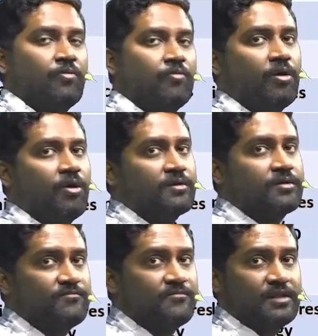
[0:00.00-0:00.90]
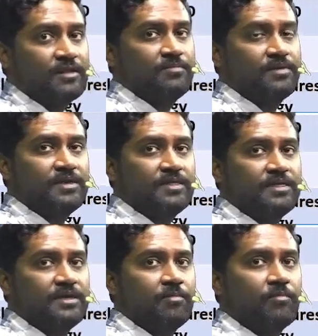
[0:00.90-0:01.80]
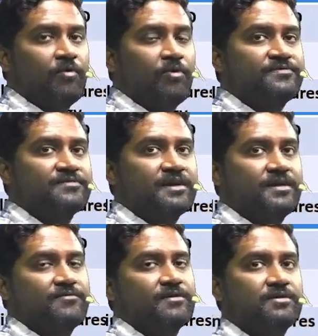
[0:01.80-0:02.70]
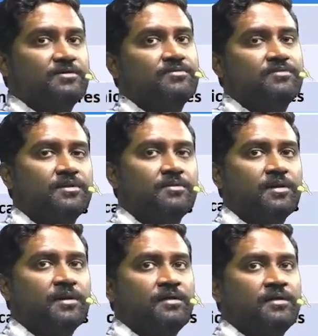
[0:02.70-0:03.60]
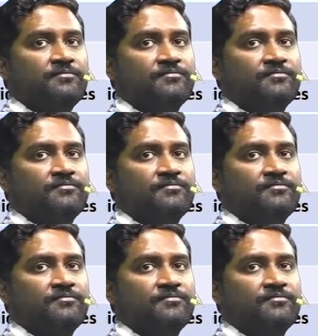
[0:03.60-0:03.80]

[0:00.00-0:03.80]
Now what will be the most effective treatment?